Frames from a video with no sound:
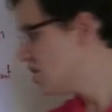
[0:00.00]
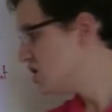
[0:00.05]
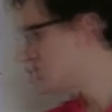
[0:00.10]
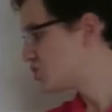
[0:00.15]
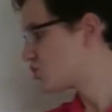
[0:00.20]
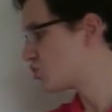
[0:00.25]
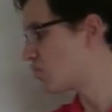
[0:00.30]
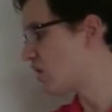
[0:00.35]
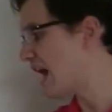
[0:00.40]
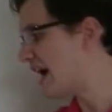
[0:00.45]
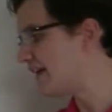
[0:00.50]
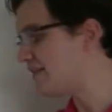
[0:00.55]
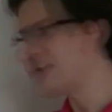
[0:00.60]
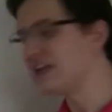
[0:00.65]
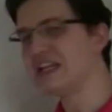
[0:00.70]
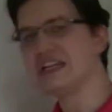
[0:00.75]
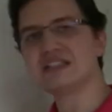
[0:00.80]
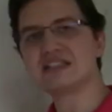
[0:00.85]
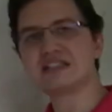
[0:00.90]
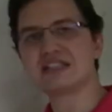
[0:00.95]

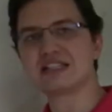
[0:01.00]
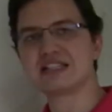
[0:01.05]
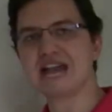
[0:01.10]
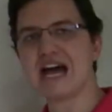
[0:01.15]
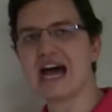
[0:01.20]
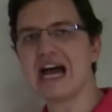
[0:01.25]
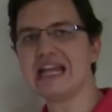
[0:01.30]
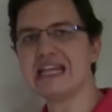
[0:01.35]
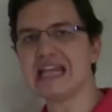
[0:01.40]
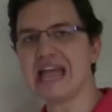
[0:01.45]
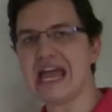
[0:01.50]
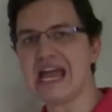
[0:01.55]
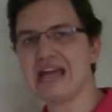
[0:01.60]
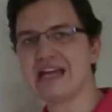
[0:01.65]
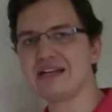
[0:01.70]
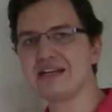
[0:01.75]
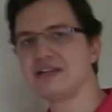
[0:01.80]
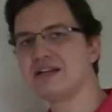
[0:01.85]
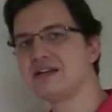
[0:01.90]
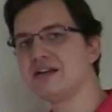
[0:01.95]
traveling to
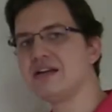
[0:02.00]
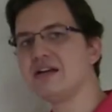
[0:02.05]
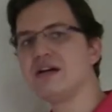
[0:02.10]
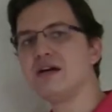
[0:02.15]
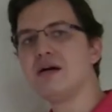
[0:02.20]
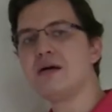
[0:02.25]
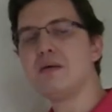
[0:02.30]
Thailand,